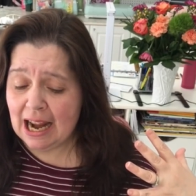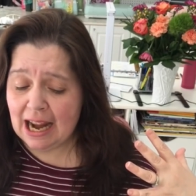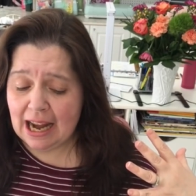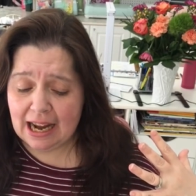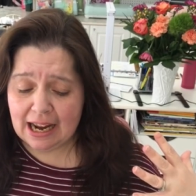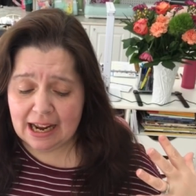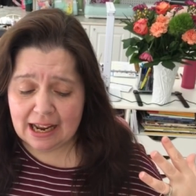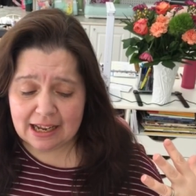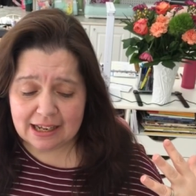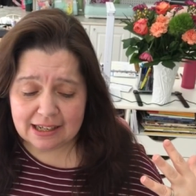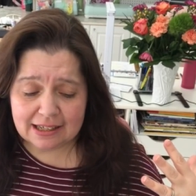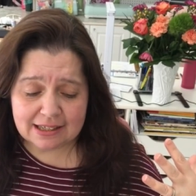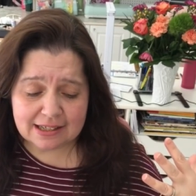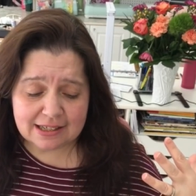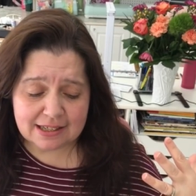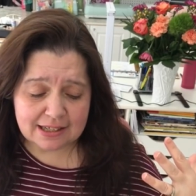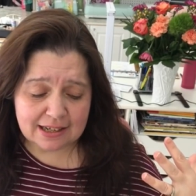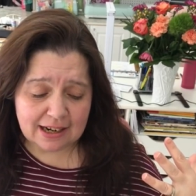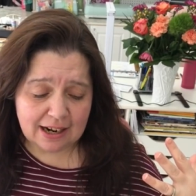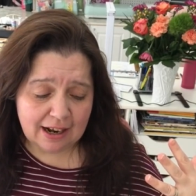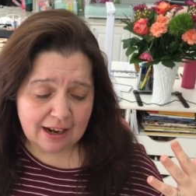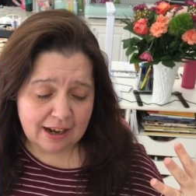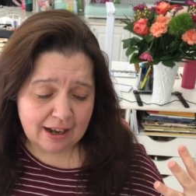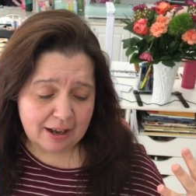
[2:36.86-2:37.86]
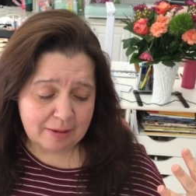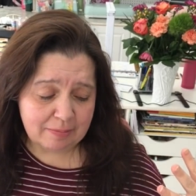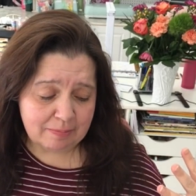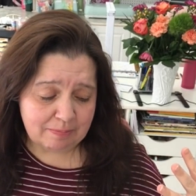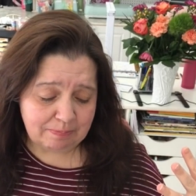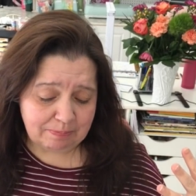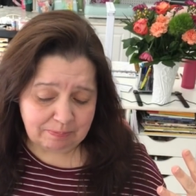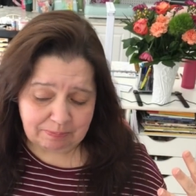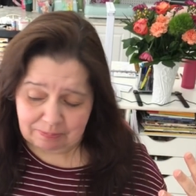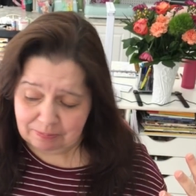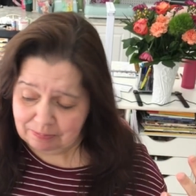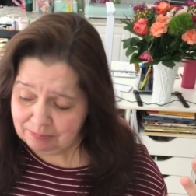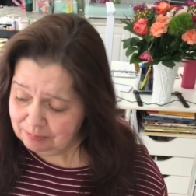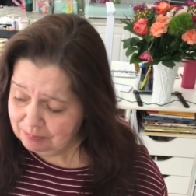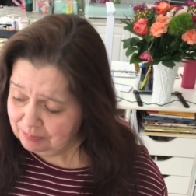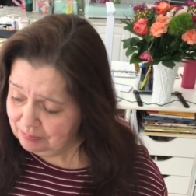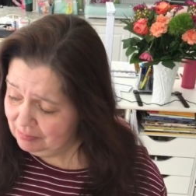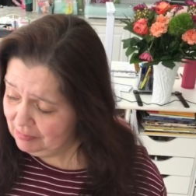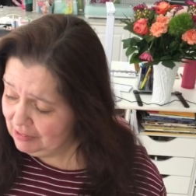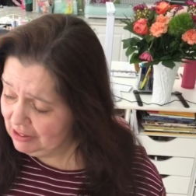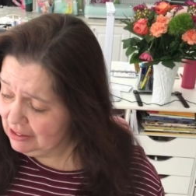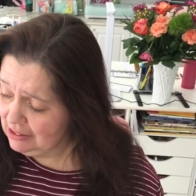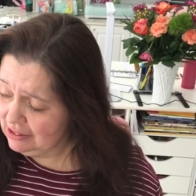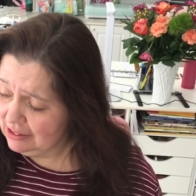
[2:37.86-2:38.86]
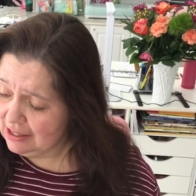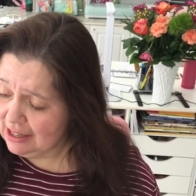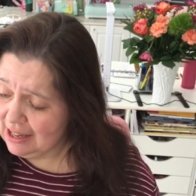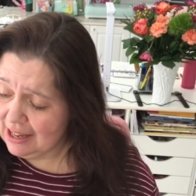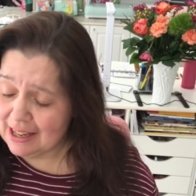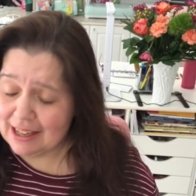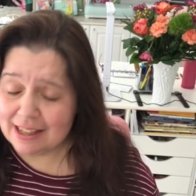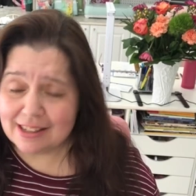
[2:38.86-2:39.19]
and I